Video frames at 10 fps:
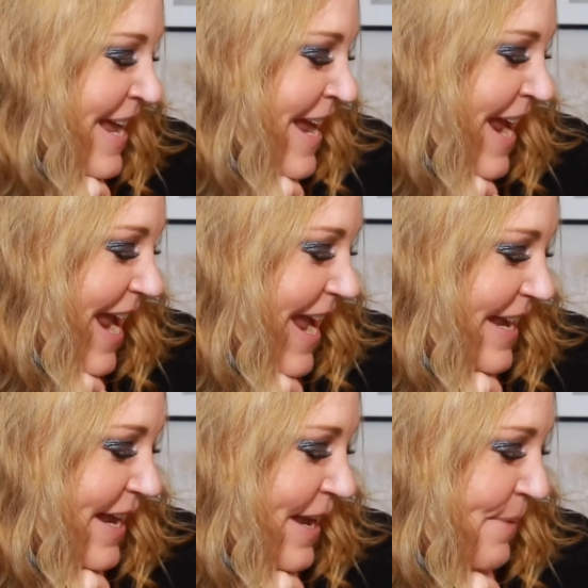
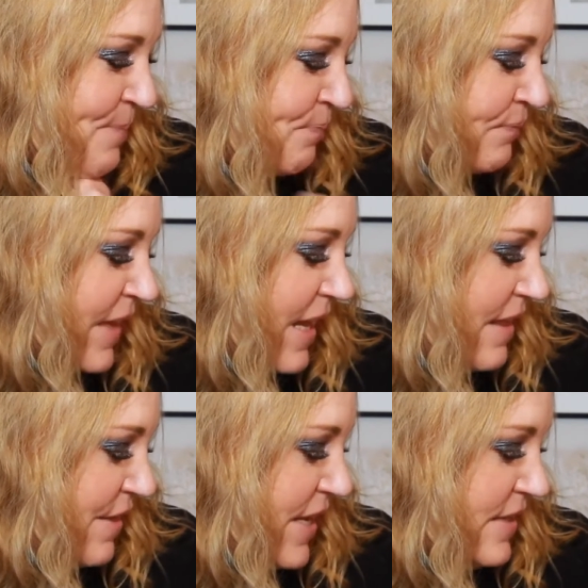and
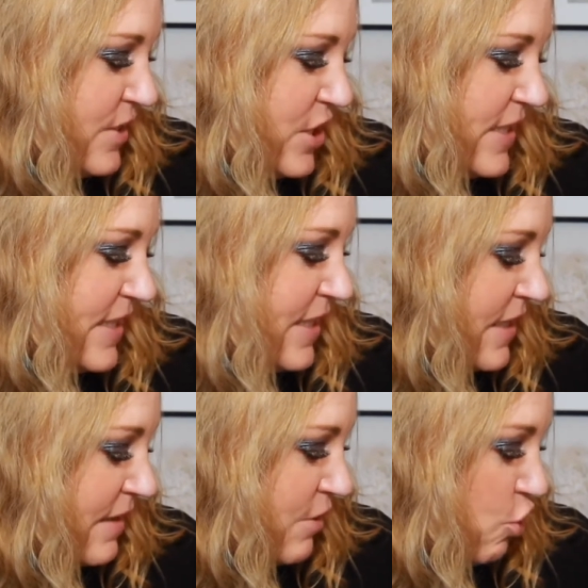these
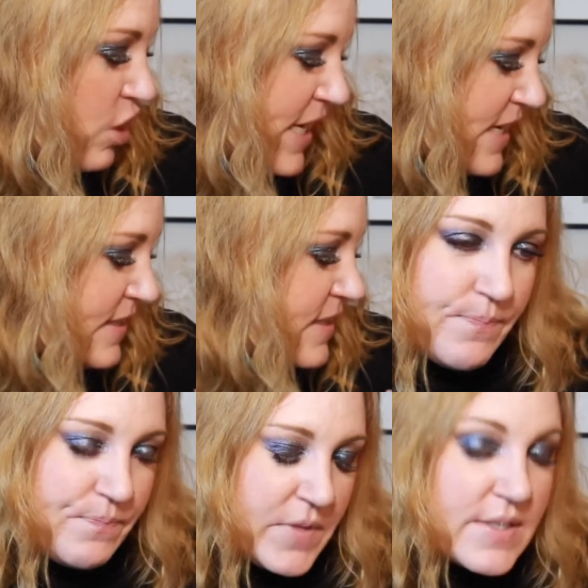just creased
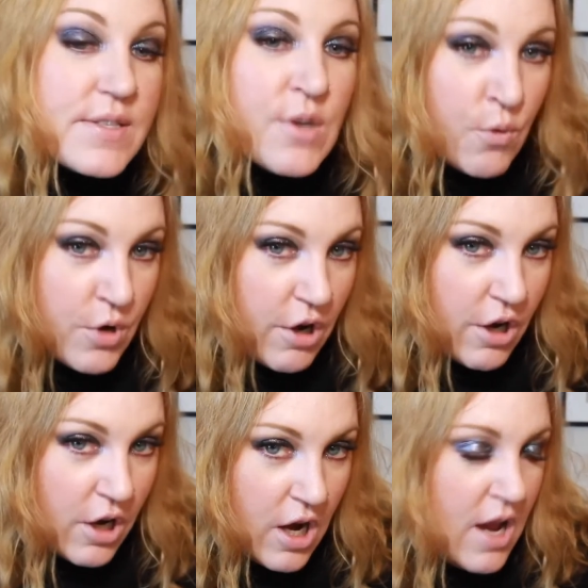
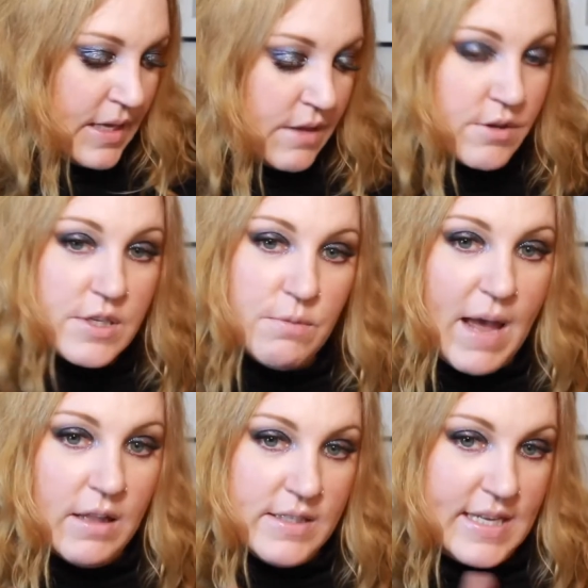sooner. The other 2
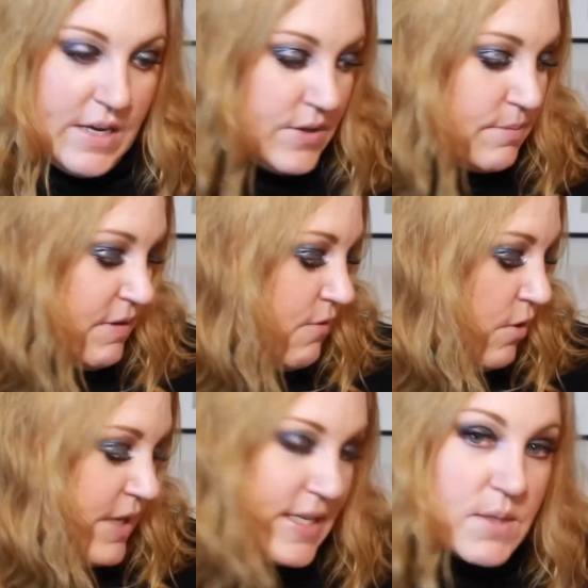palettes I used
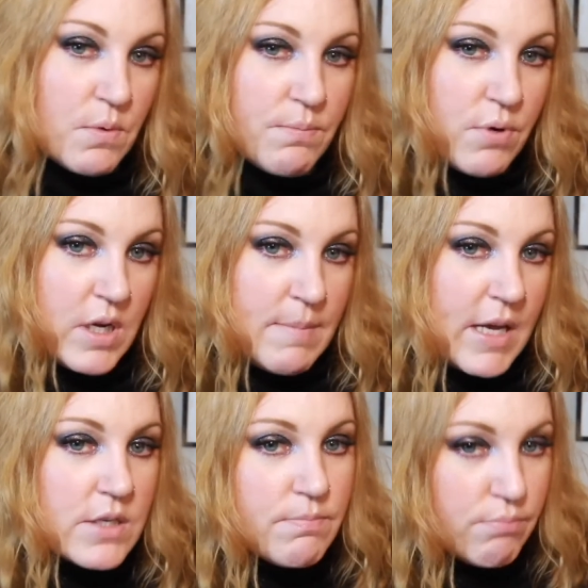before this were pretty
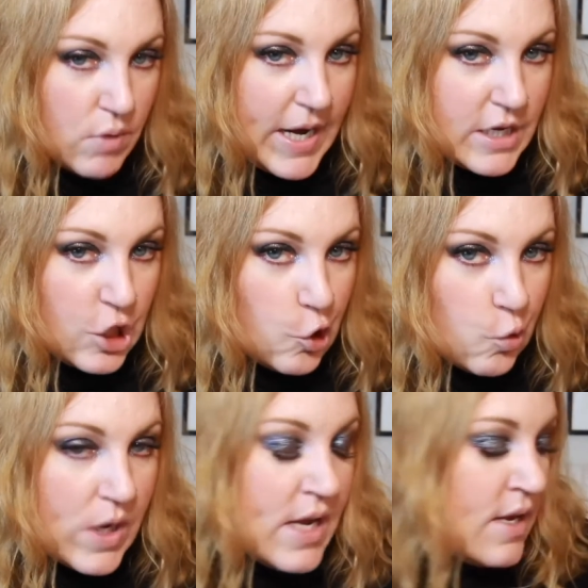much brand
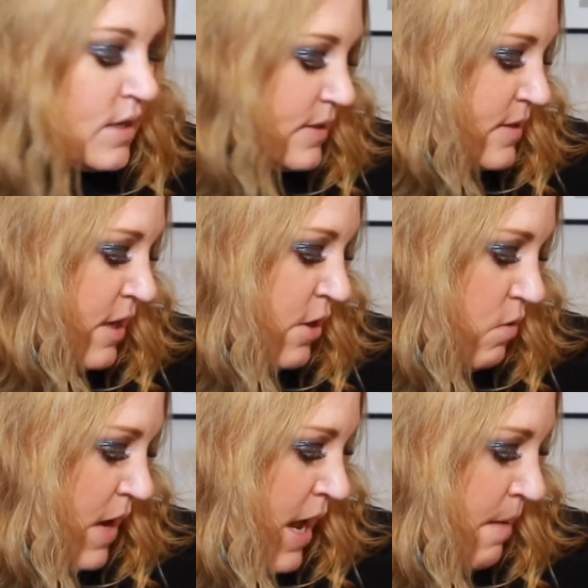new,
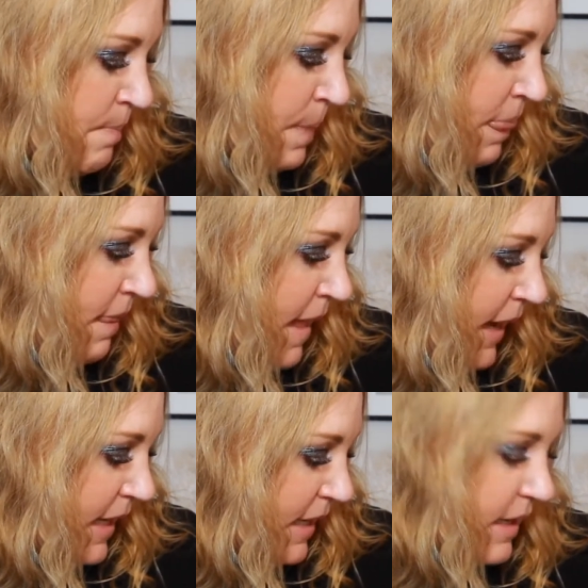so
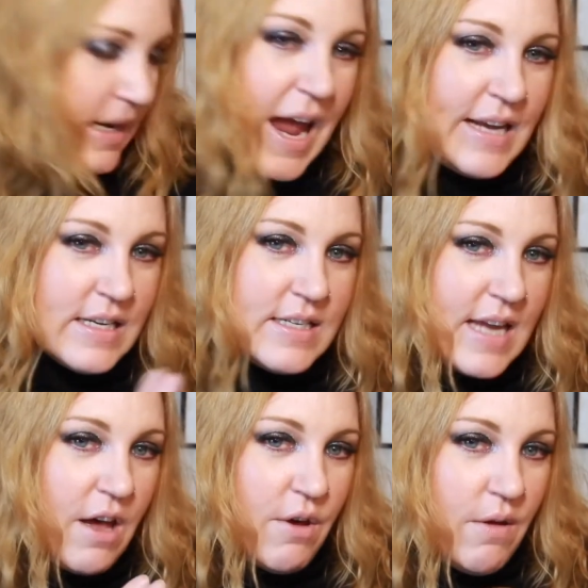I can kind of
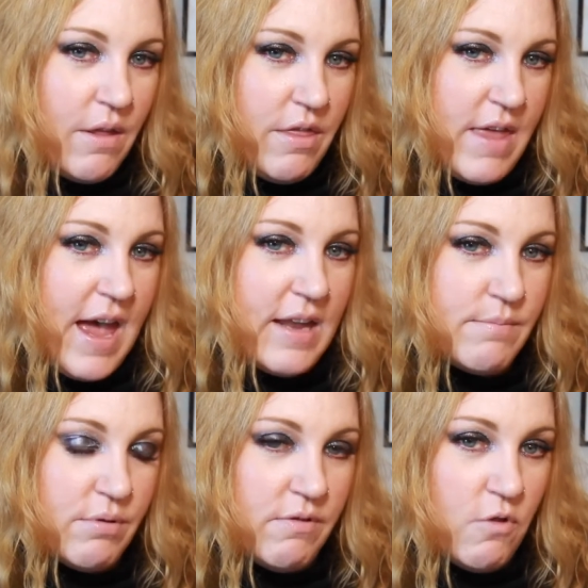tell that
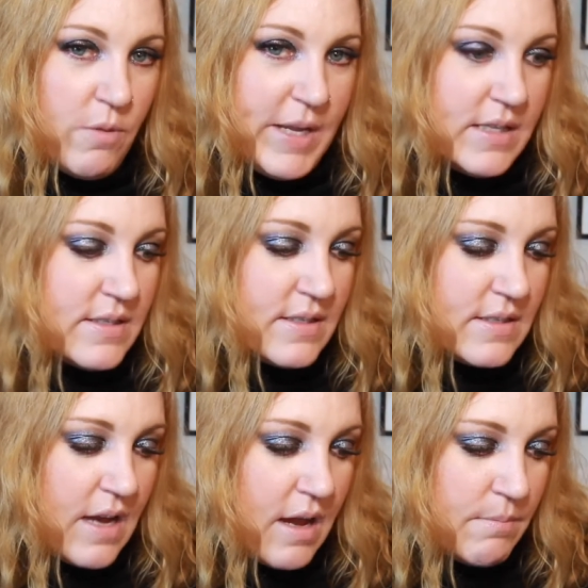
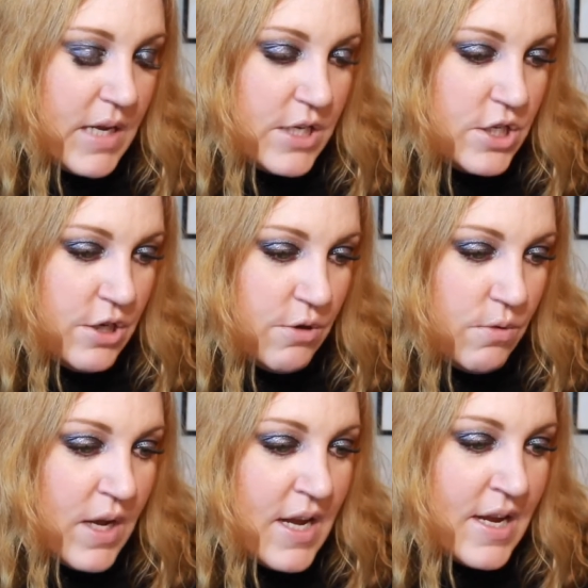performance
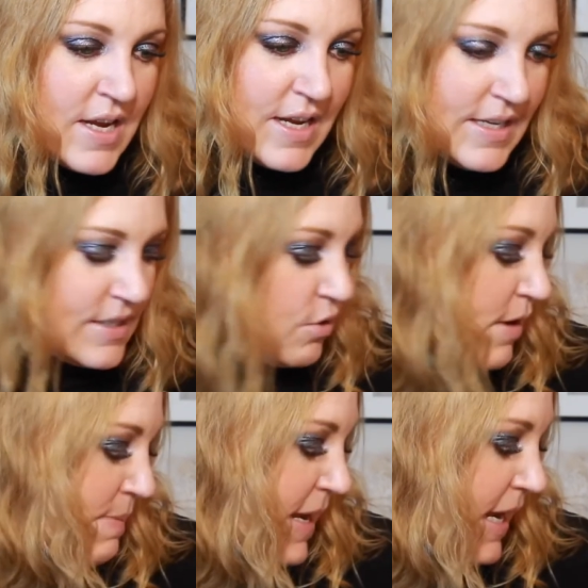issue is
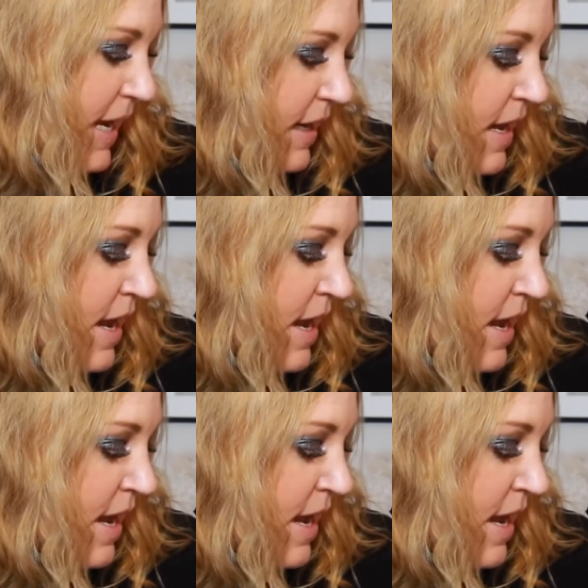creeping in.